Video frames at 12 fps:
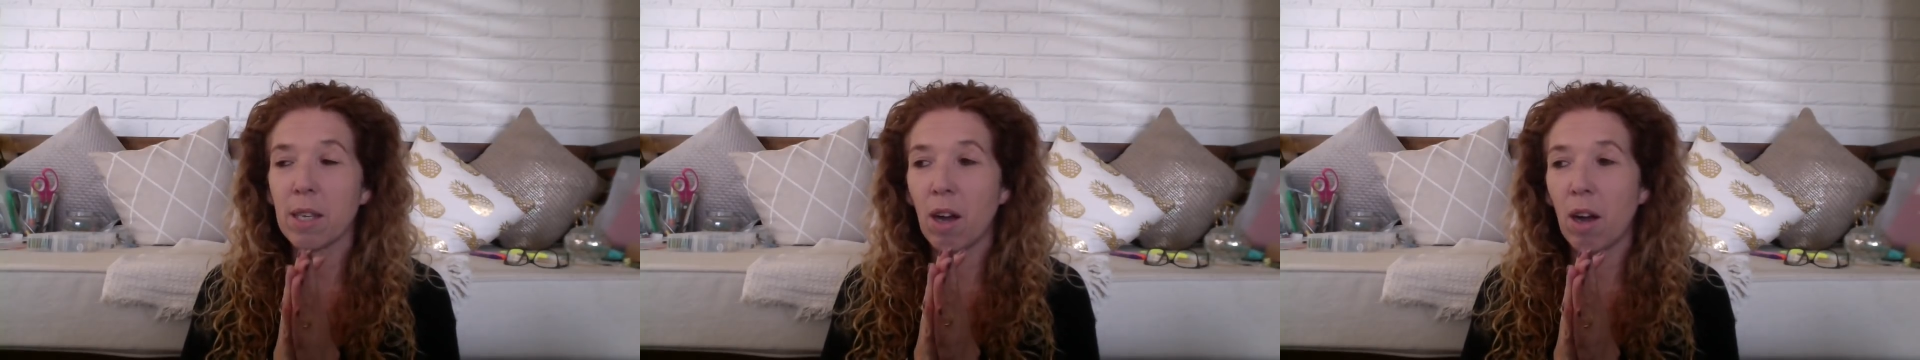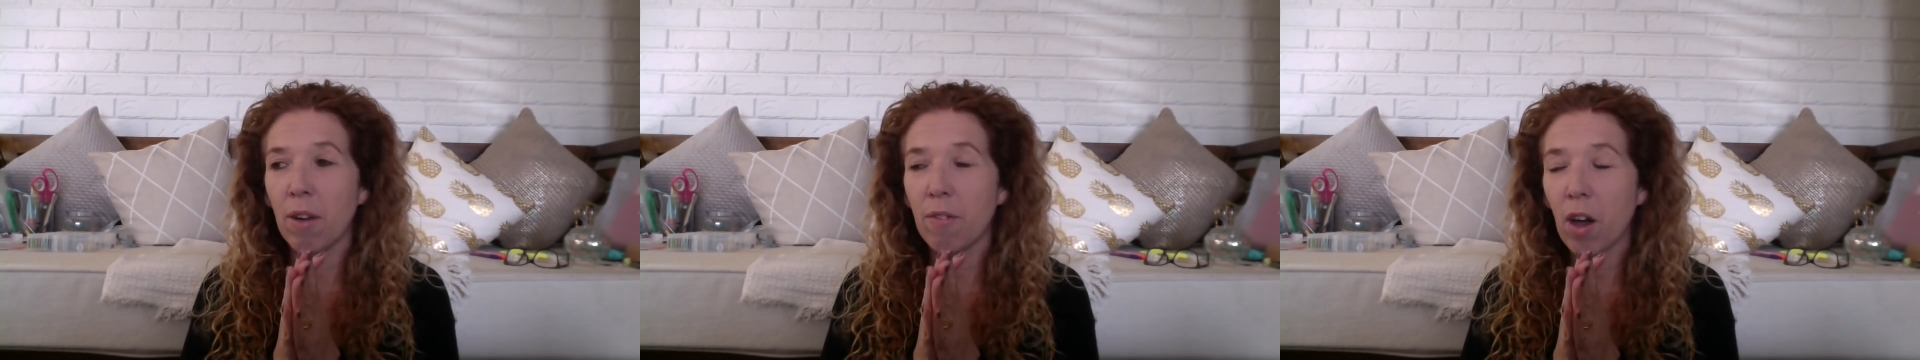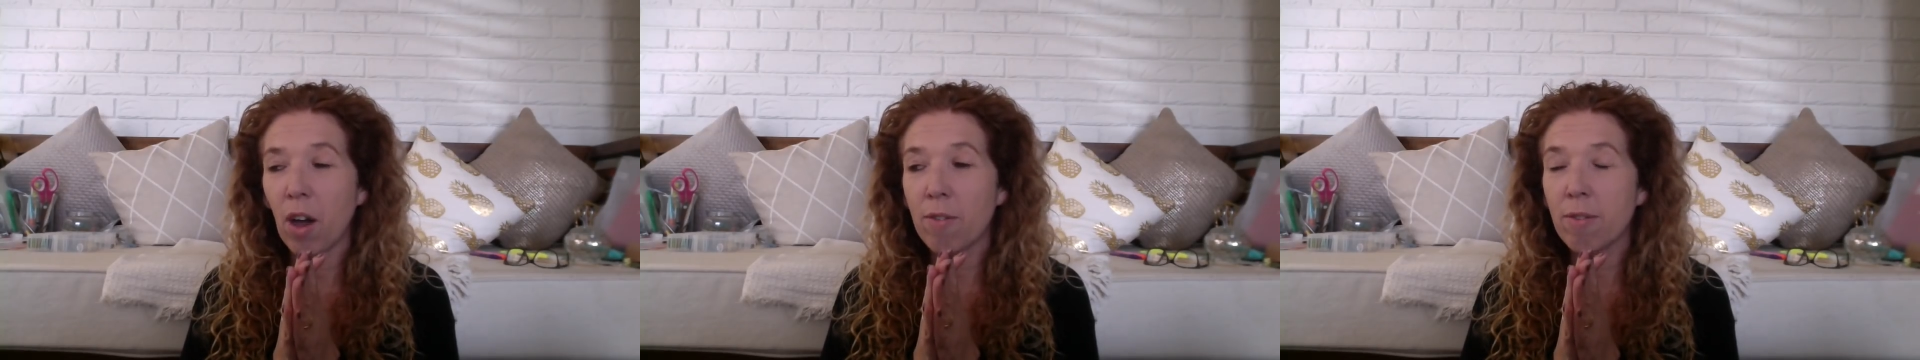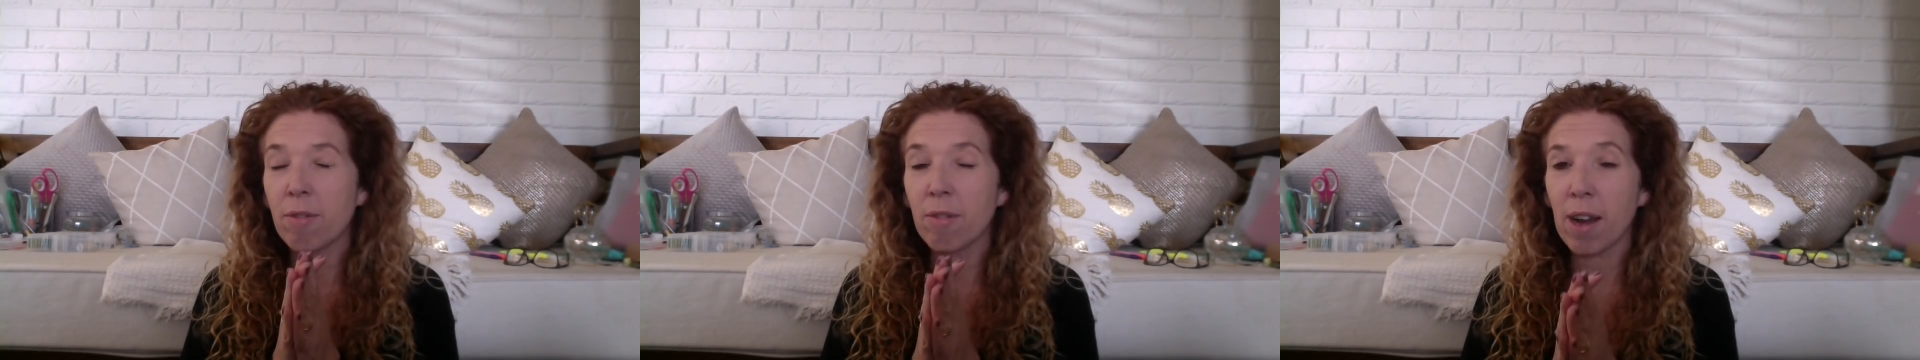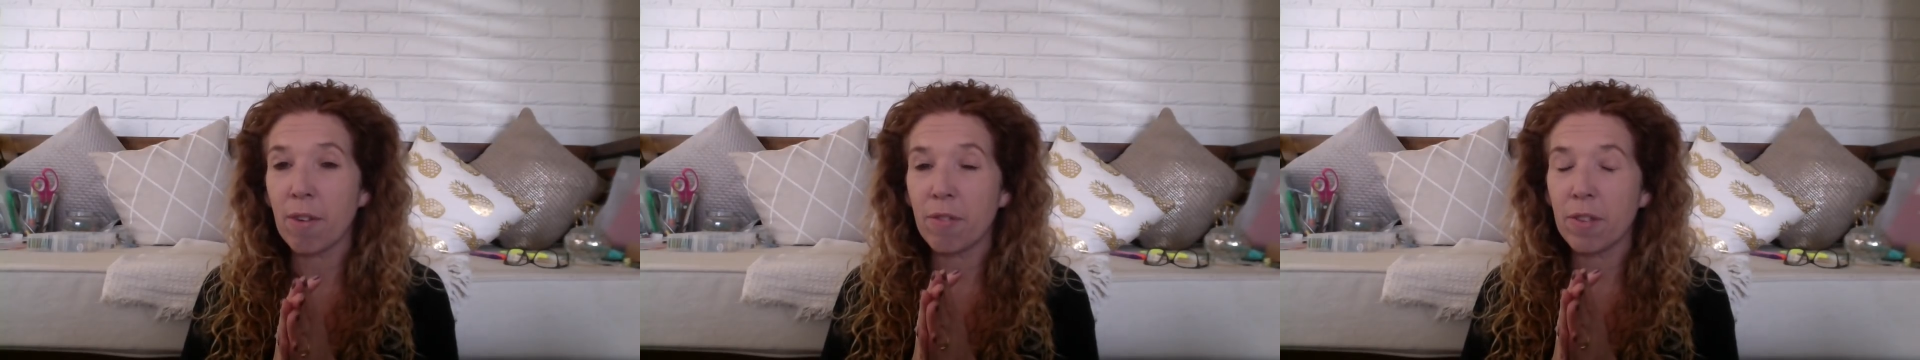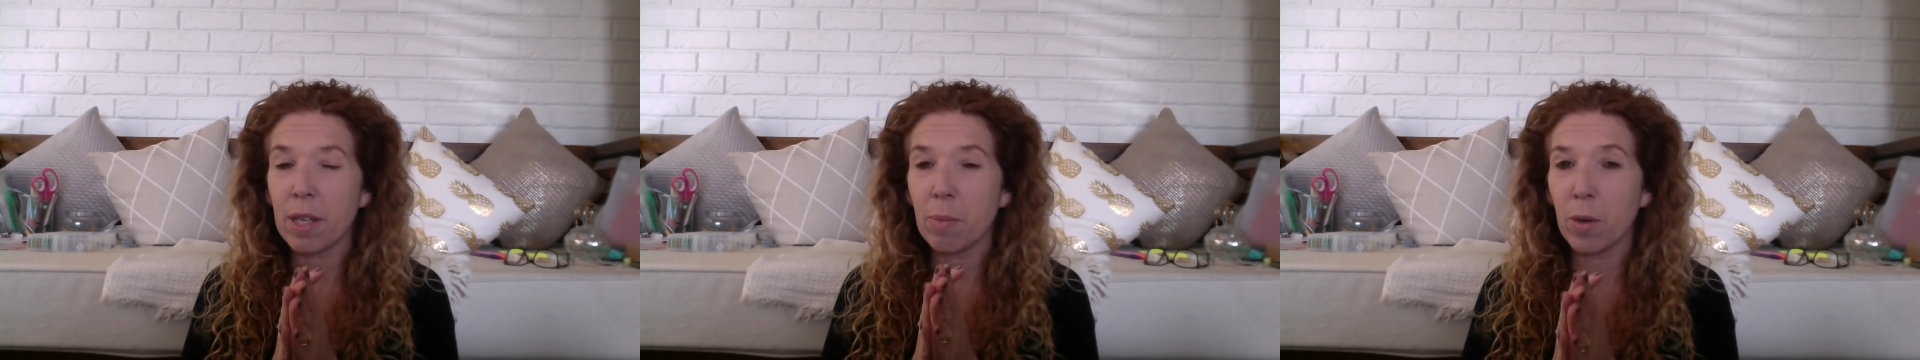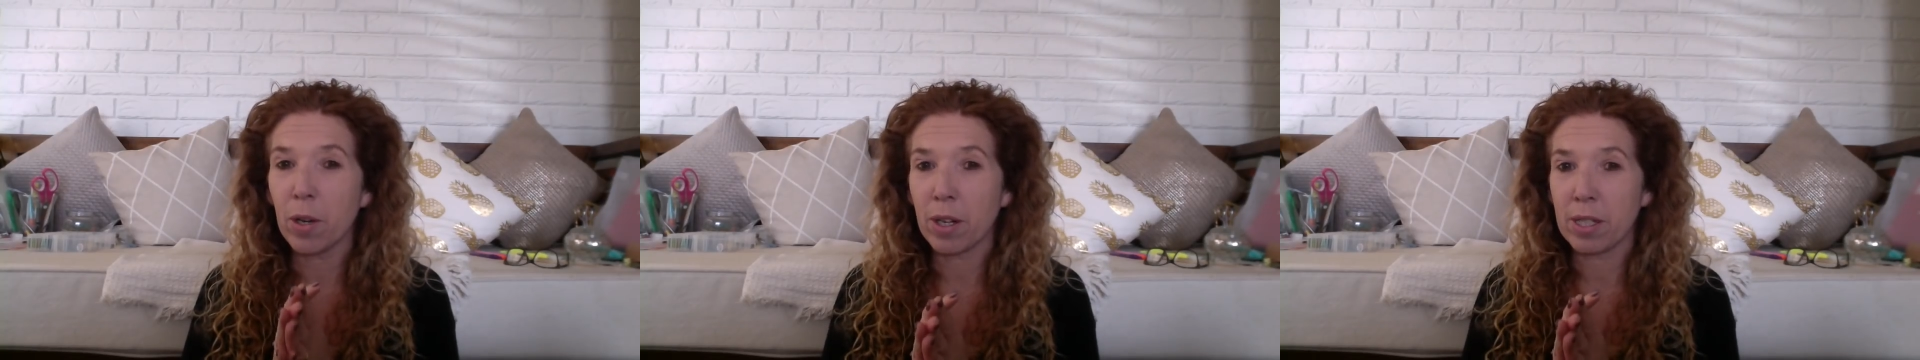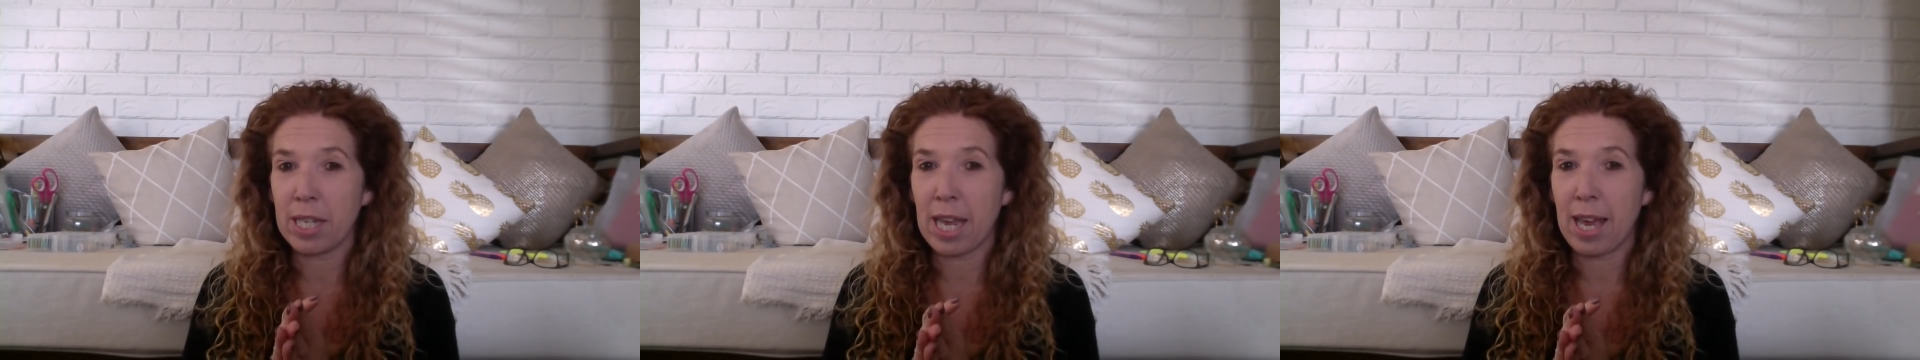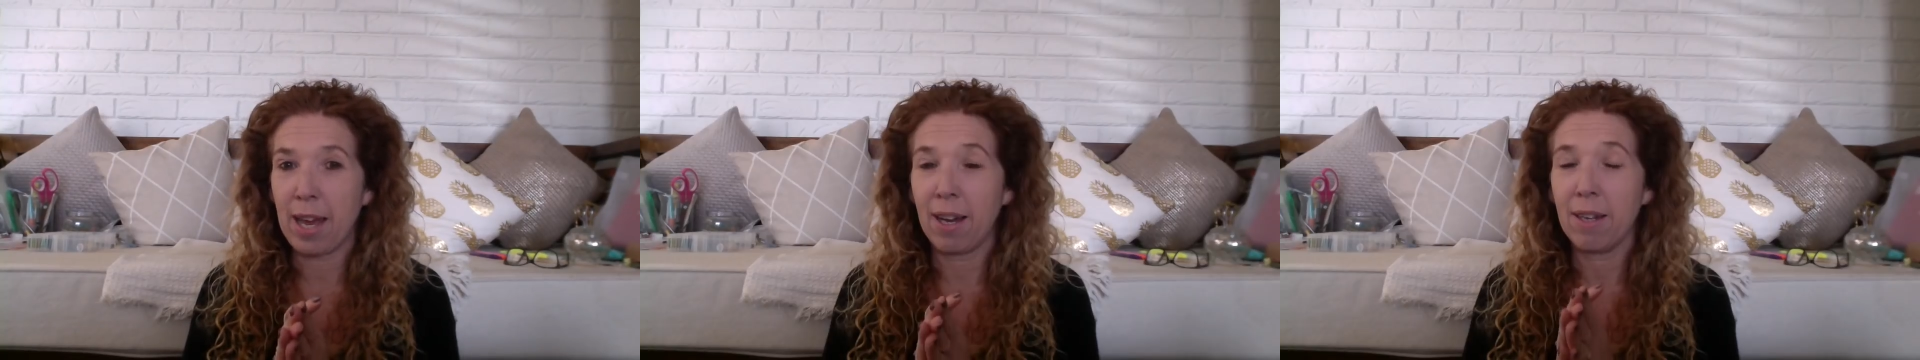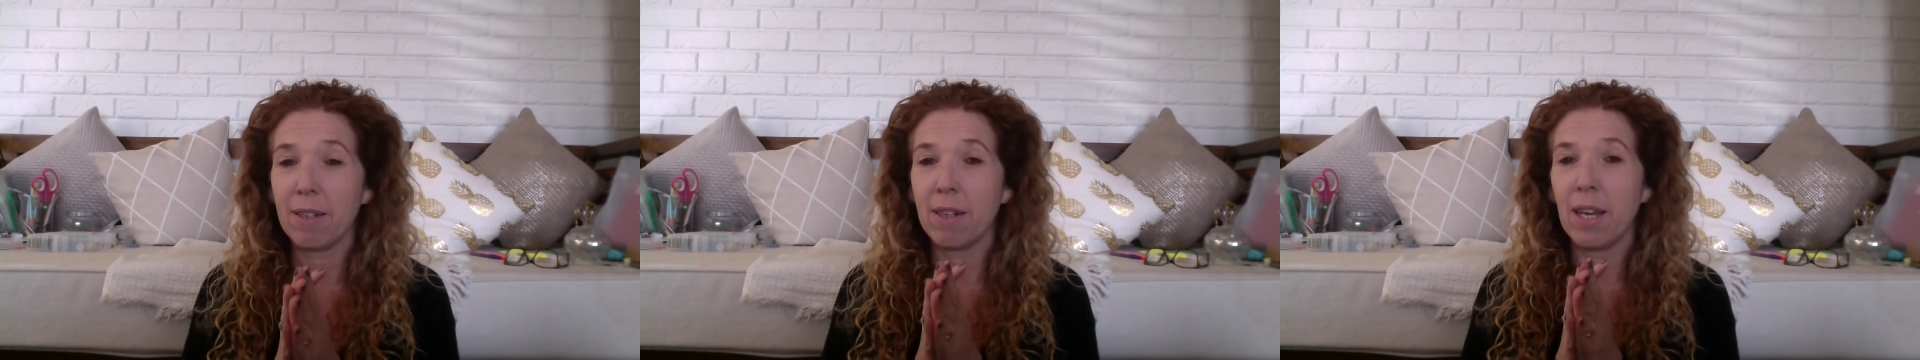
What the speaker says: I've roughly worked out,